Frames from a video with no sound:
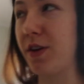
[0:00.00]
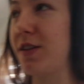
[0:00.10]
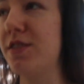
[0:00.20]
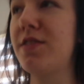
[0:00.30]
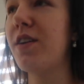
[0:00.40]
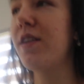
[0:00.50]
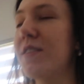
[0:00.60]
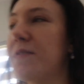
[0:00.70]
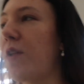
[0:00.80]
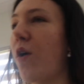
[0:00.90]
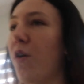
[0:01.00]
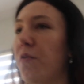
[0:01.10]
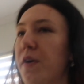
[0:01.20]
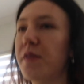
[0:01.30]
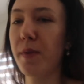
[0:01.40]
thing to start this vlog
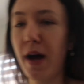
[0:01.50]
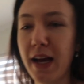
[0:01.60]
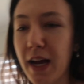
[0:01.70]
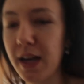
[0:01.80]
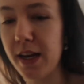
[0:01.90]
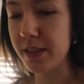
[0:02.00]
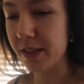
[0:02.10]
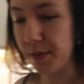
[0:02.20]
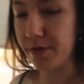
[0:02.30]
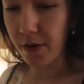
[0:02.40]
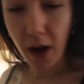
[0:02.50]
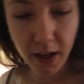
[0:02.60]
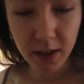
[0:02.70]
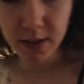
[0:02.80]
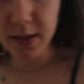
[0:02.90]
off with, but I kind of need some
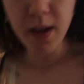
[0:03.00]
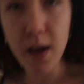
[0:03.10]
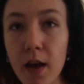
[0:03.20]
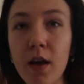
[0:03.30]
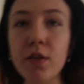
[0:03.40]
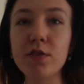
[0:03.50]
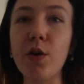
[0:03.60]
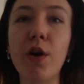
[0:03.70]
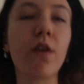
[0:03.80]
advice. So